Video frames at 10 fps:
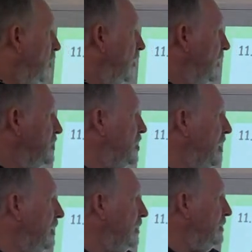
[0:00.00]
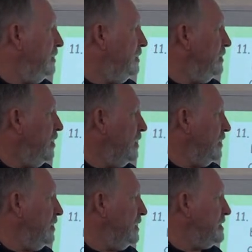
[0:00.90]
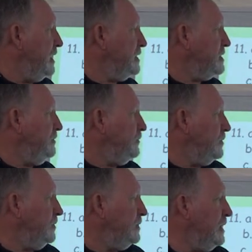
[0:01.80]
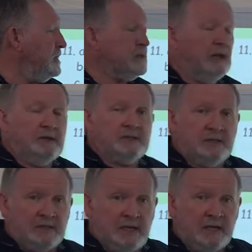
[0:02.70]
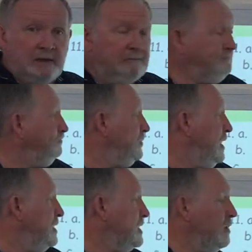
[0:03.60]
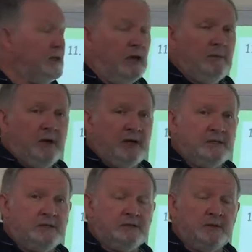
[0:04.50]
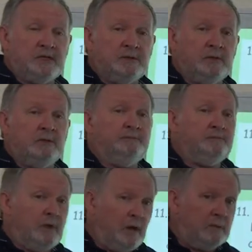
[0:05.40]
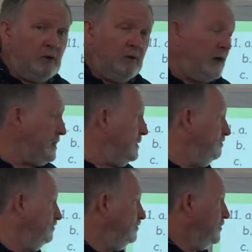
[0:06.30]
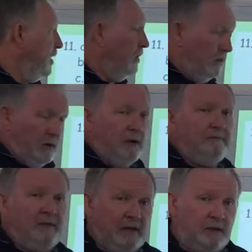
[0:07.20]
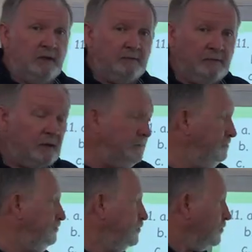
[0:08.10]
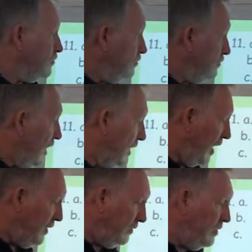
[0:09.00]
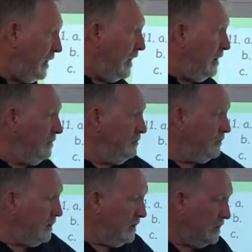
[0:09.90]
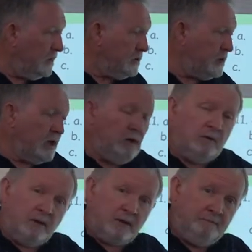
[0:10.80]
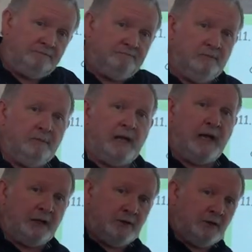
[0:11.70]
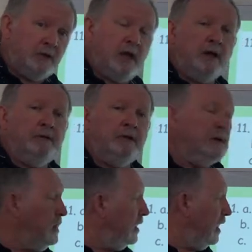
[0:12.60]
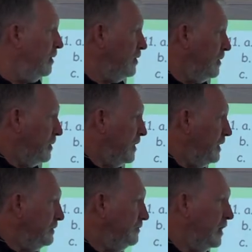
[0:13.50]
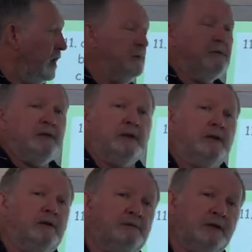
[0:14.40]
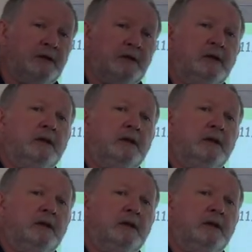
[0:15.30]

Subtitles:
When I check 9 9/10, it's close to 10, so I know my answer is reasonable, I'm correct, or I'm fairly confident. Go through now, check all of them. How did you go? I hope you went well. I hope you're feeling confident.